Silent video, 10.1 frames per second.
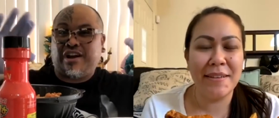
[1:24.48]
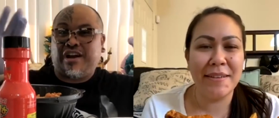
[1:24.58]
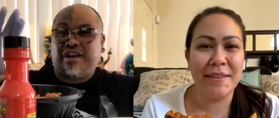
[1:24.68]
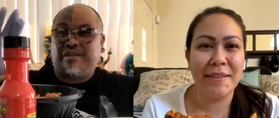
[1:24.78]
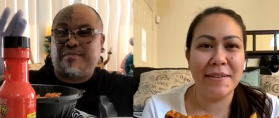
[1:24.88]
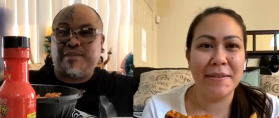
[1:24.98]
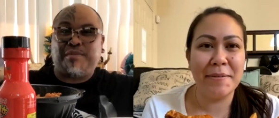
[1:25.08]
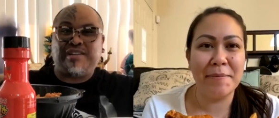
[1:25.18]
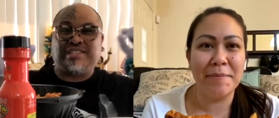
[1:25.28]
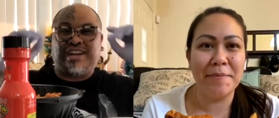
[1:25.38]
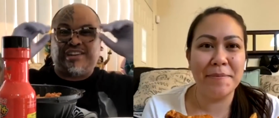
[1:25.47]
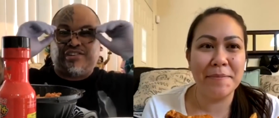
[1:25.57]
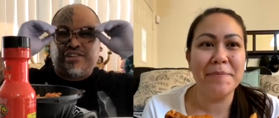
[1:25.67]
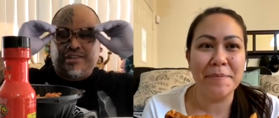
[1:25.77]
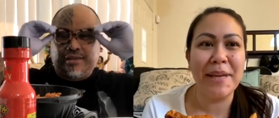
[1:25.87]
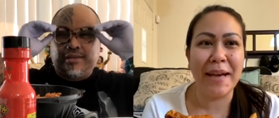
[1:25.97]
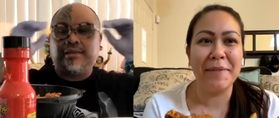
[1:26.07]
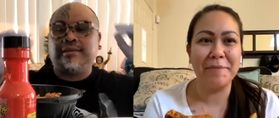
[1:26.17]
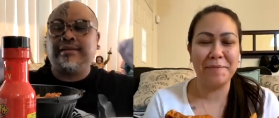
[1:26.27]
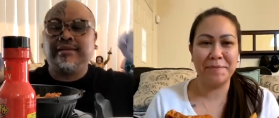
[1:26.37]
Speaker 1: uh, mukbang channel.
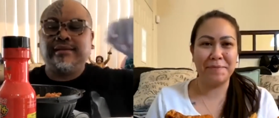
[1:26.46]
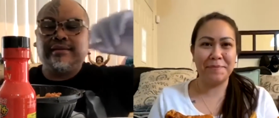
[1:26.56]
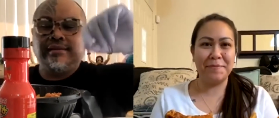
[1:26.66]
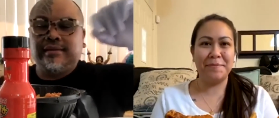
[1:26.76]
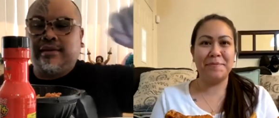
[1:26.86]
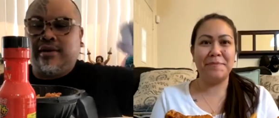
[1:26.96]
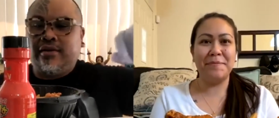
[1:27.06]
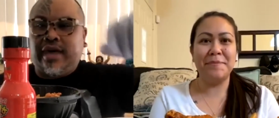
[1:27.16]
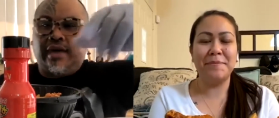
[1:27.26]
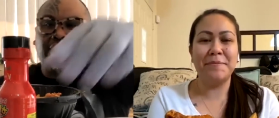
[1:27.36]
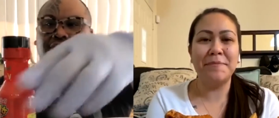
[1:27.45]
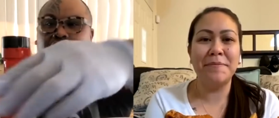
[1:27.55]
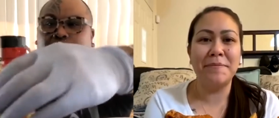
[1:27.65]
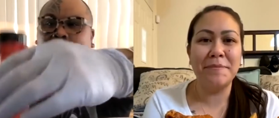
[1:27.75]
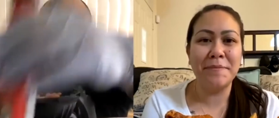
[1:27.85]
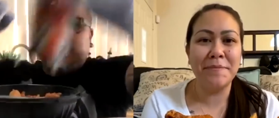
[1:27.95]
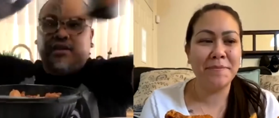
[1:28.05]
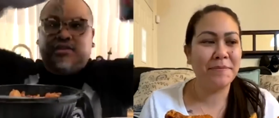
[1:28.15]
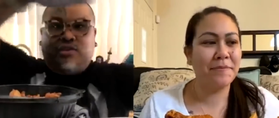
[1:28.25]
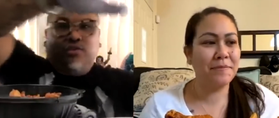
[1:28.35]
Yeah. Okay, so what I'm
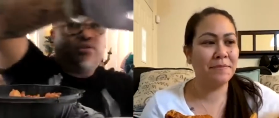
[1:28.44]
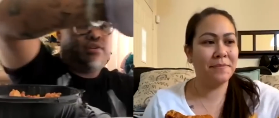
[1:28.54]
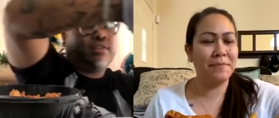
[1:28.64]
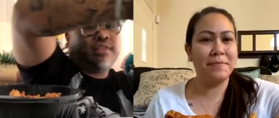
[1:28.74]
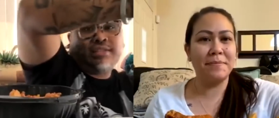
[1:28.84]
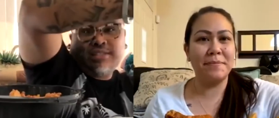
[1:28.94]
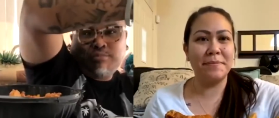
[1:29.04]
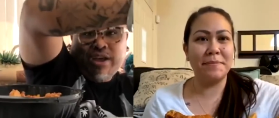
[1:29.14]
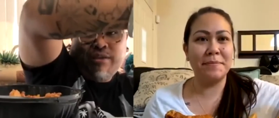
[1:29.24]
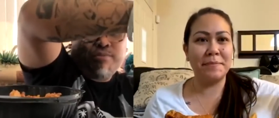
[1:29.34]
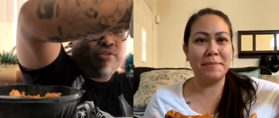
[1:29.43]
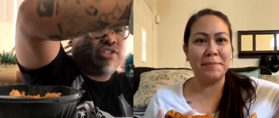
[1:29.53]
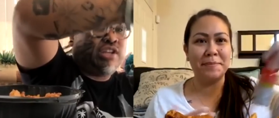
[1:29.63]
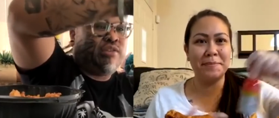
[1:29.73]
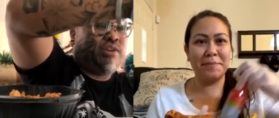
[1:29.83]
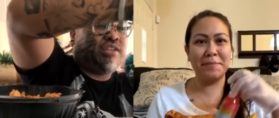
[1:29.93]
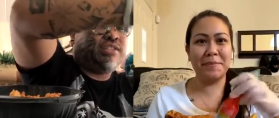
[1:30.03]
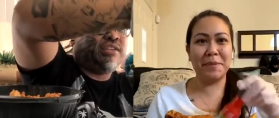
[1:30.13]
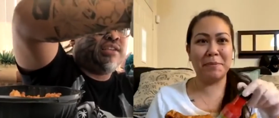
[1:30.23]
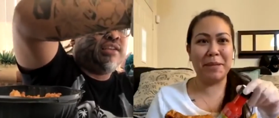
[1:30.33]
gonna do, this is my approach,
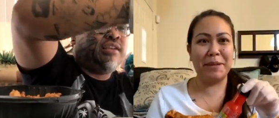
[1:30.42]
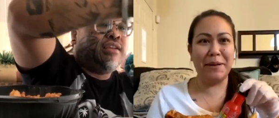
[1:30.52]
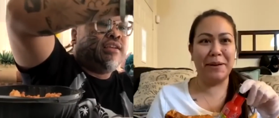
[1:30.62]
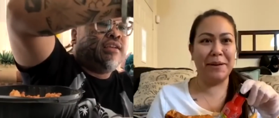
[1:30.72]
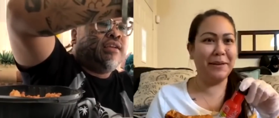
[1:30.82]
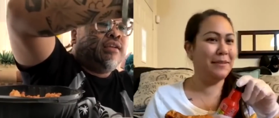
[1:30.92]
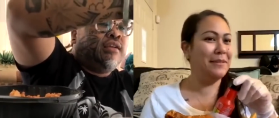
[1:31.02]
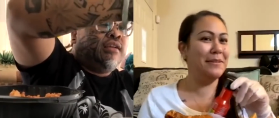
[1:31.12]
anyways.
Speaker 2: Oh my god.